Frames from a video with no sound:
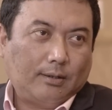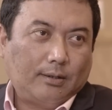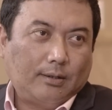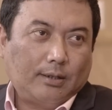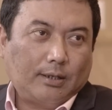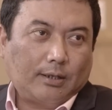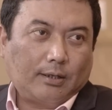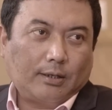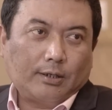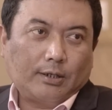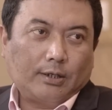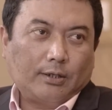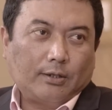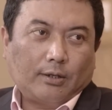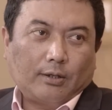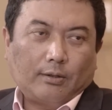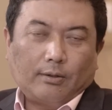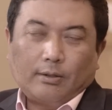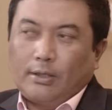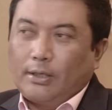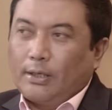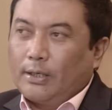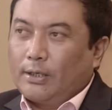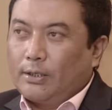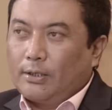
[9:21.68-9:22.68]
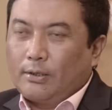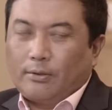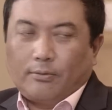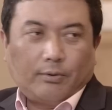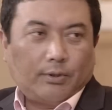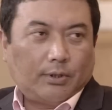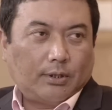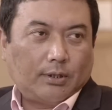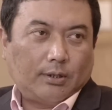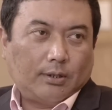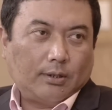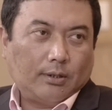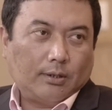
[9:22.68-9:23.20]
Let us not link
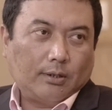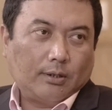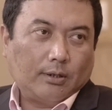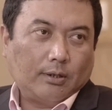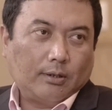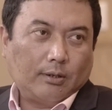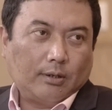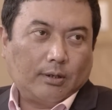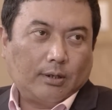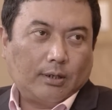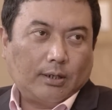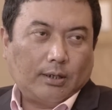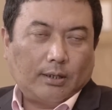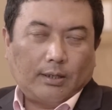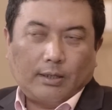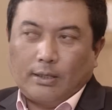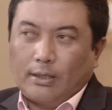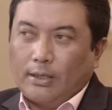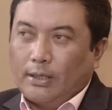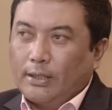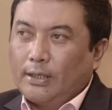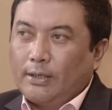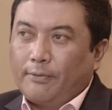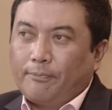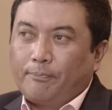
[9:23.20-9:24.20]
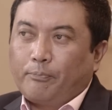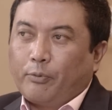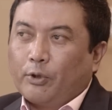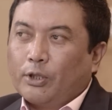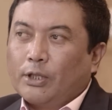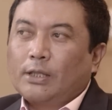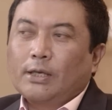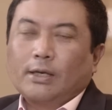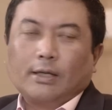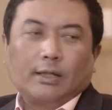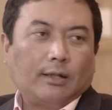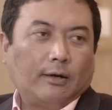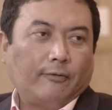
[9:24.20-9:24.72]
with any
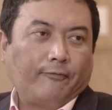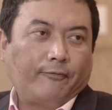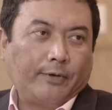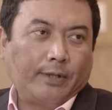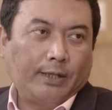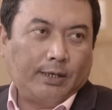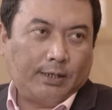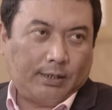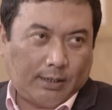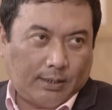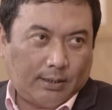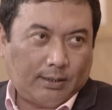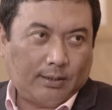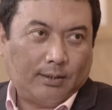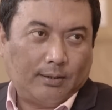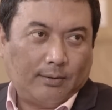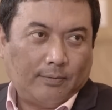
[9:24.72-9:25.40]
political affiliations.